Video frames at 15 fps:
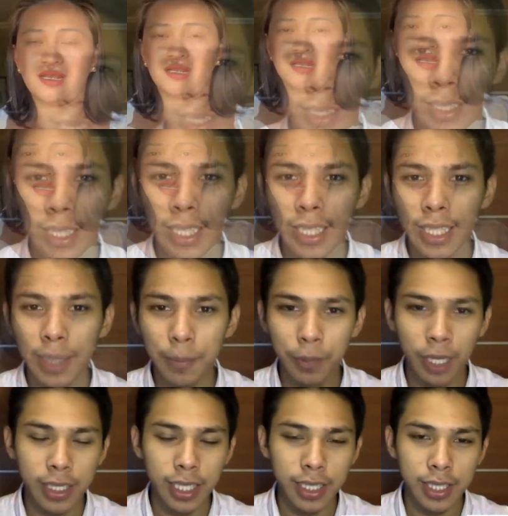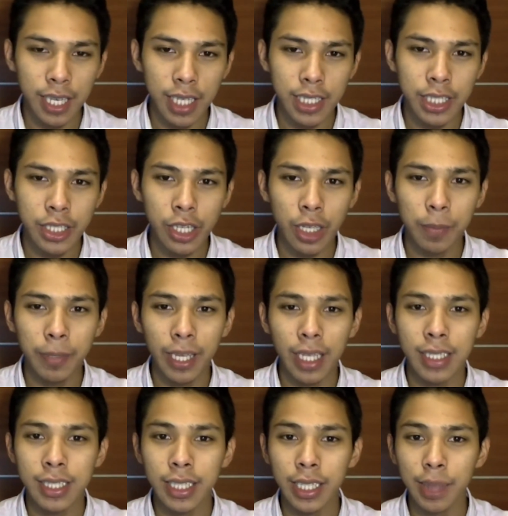Cleaning processes shall be
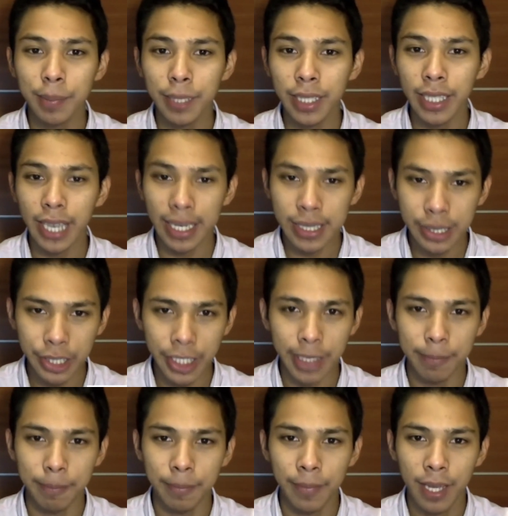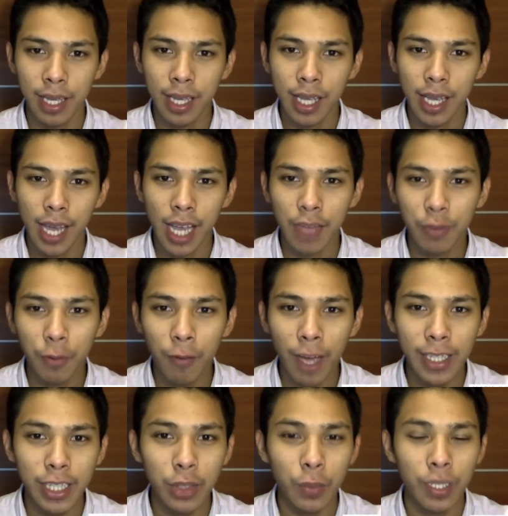extremely extreme and
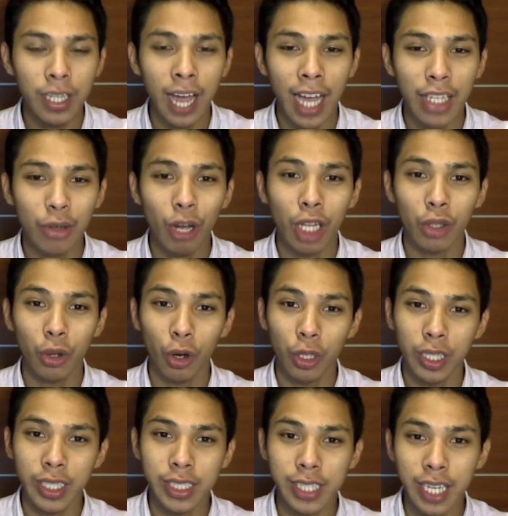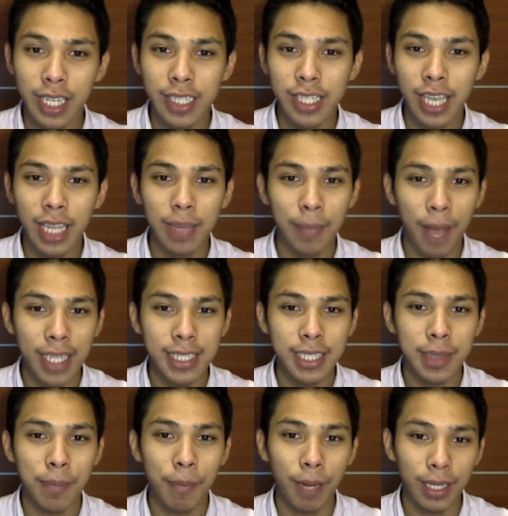provided with hydroalcoholic gels and
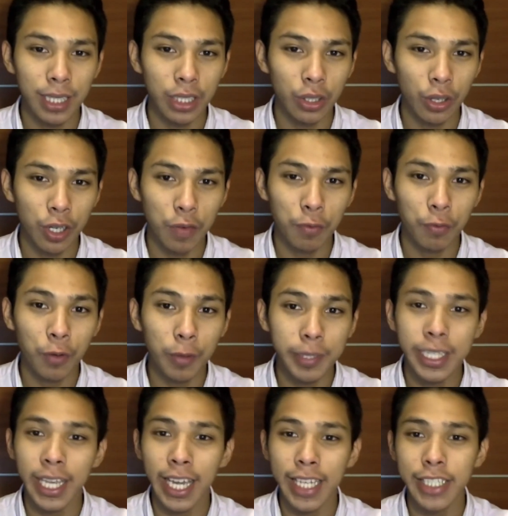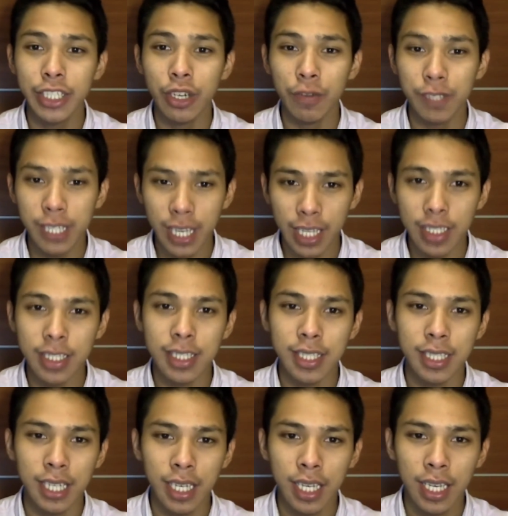masks mandatory from the age of
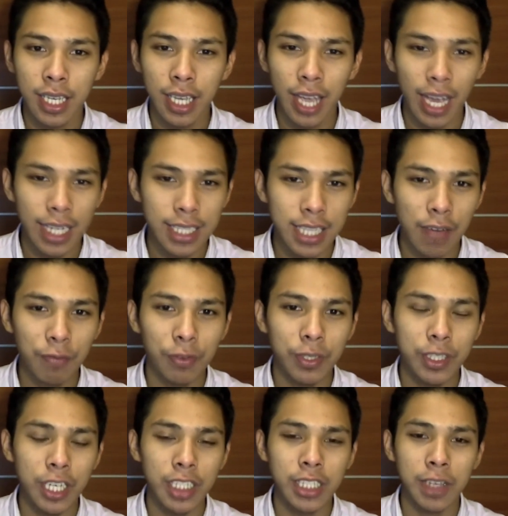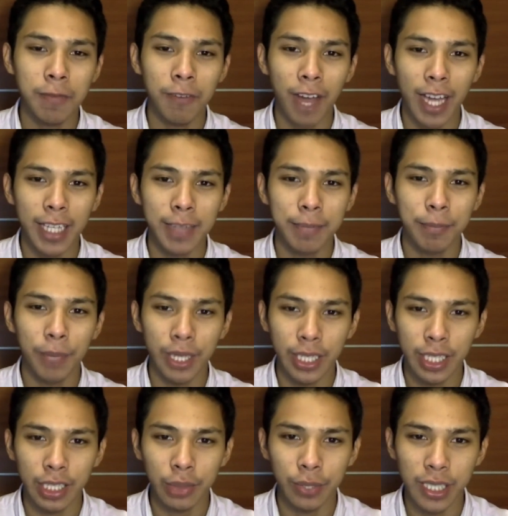6 except for justified
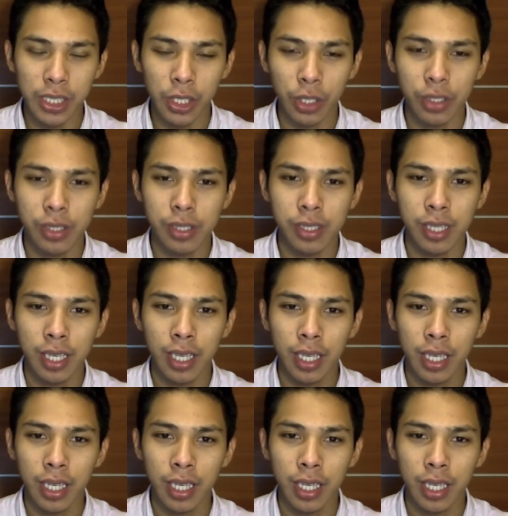medical reasons.